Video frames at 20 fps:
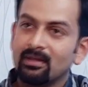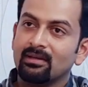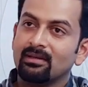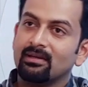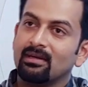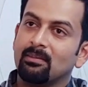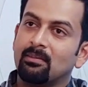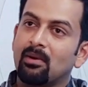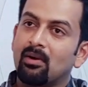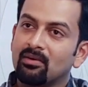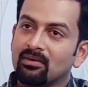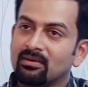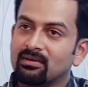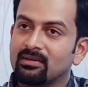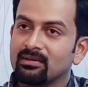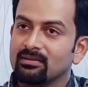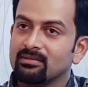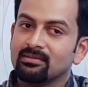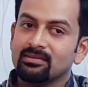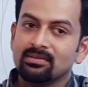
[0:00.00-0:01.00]
about
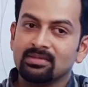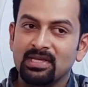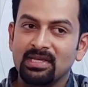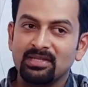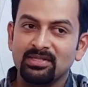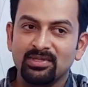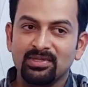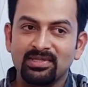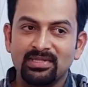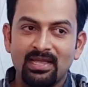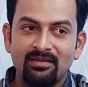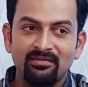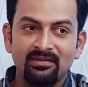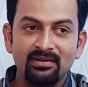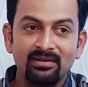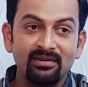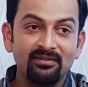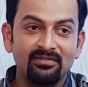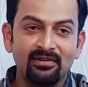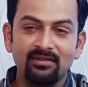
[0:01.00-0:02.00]
six or
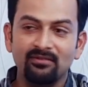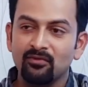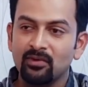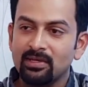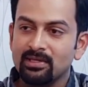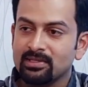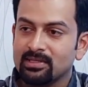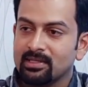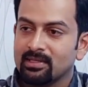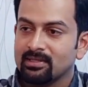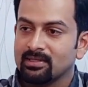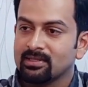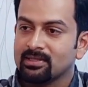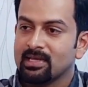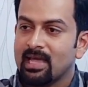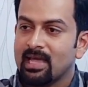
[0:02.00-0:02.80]
seven different visas